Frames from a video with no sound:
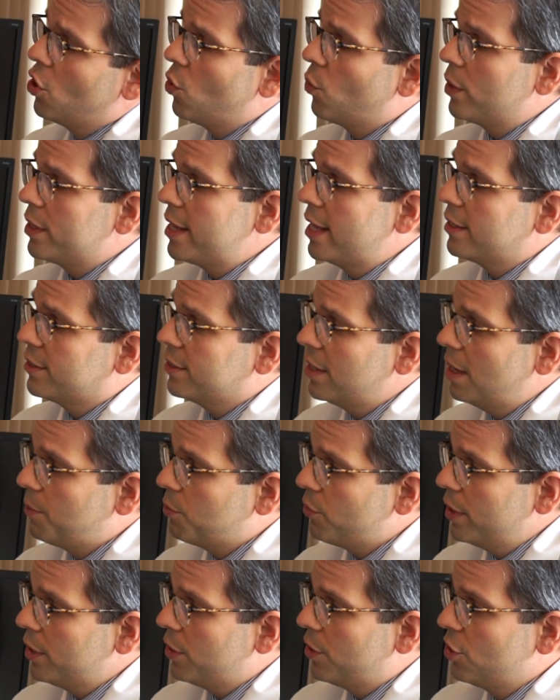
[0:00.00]
We then
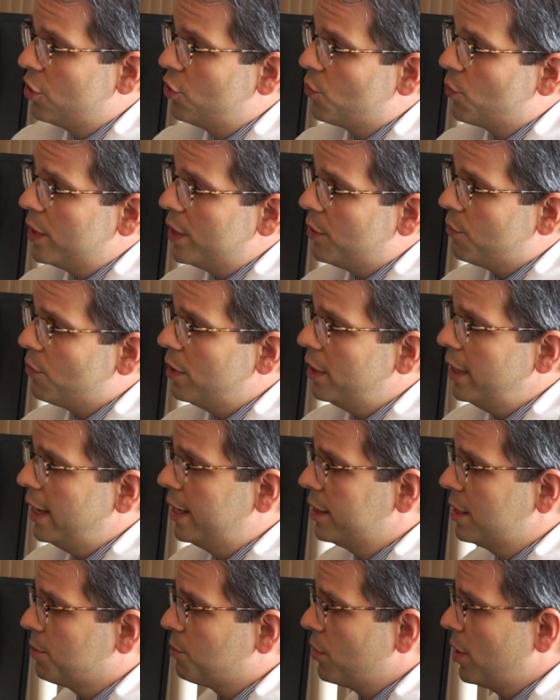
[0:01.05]
separate the urethra
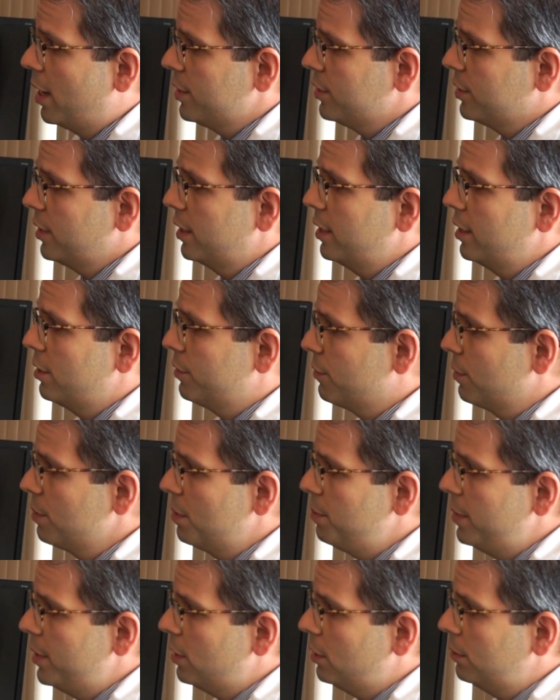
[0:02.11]
and the prostate here from the
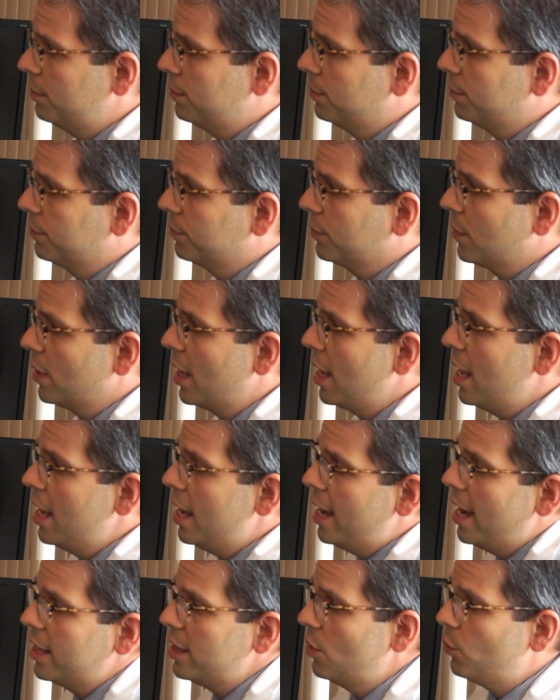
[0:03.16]
middle,
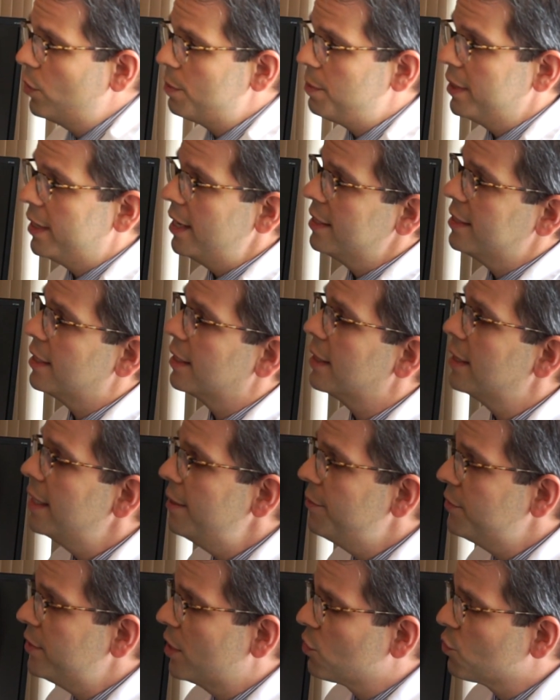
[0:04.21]
and then we begin to
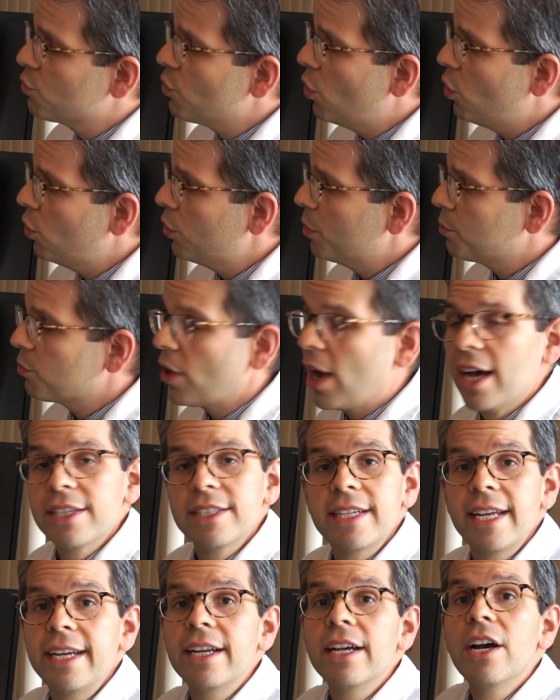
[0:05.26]
lift and roll the
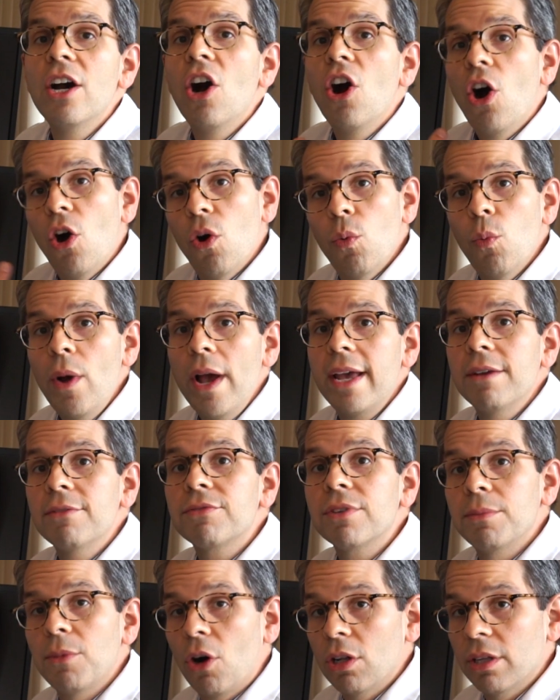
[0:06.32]
prostate away
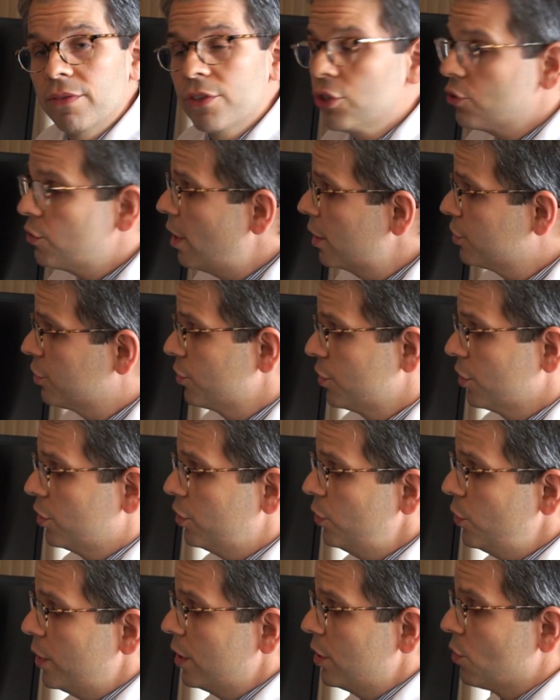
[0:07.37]
from all of the structures,
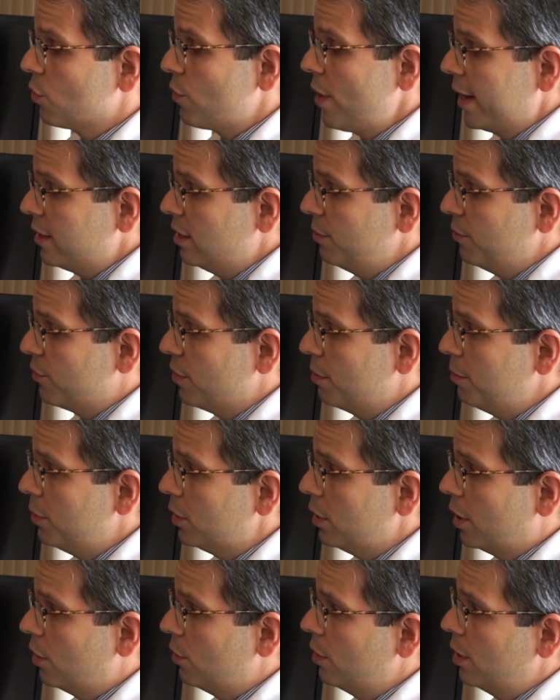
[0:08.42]
including the rectum from
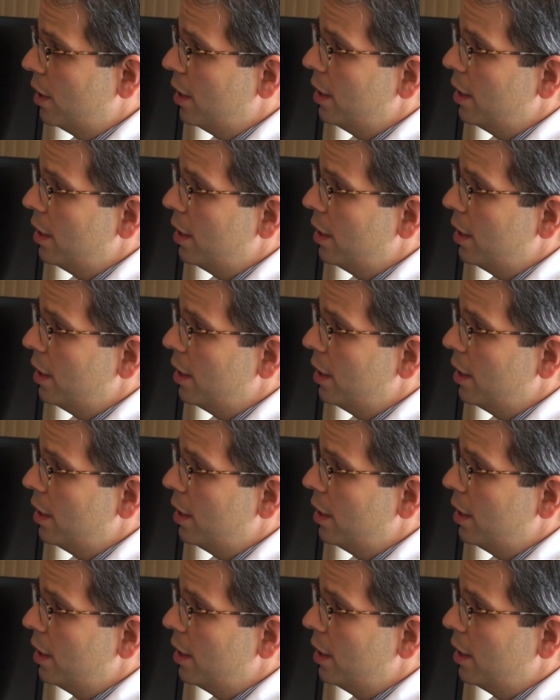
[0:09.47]
below,